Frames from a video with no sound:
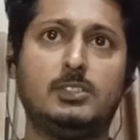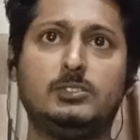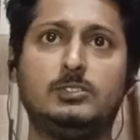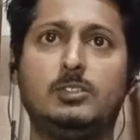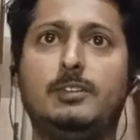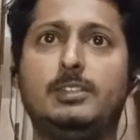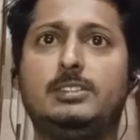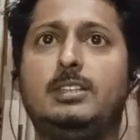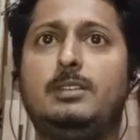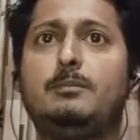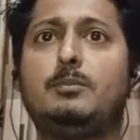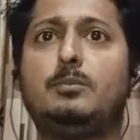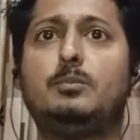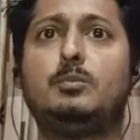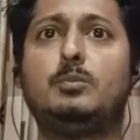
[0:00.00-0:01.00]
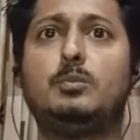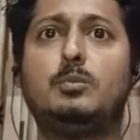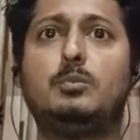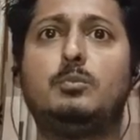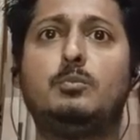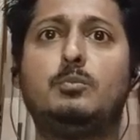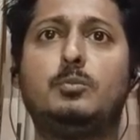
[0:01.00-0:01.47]
So Wesley
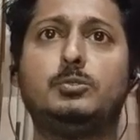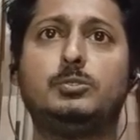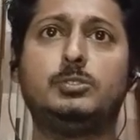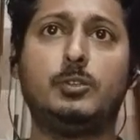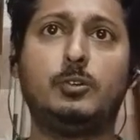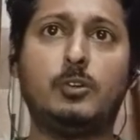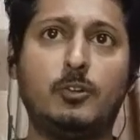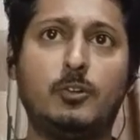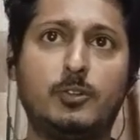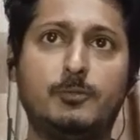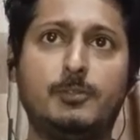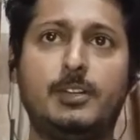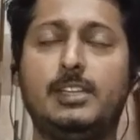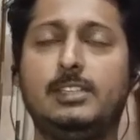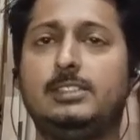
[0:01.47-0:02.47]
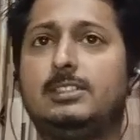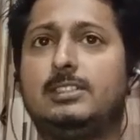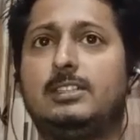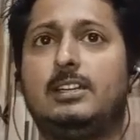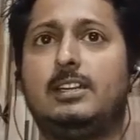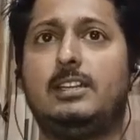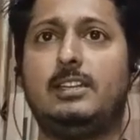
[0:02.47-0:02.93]
moves the rook out of the danger,
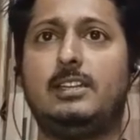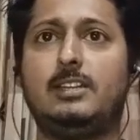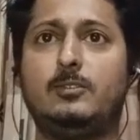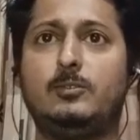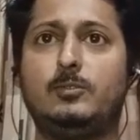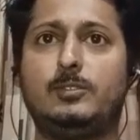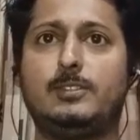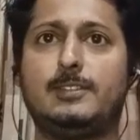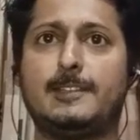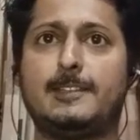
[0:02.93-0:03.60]
and now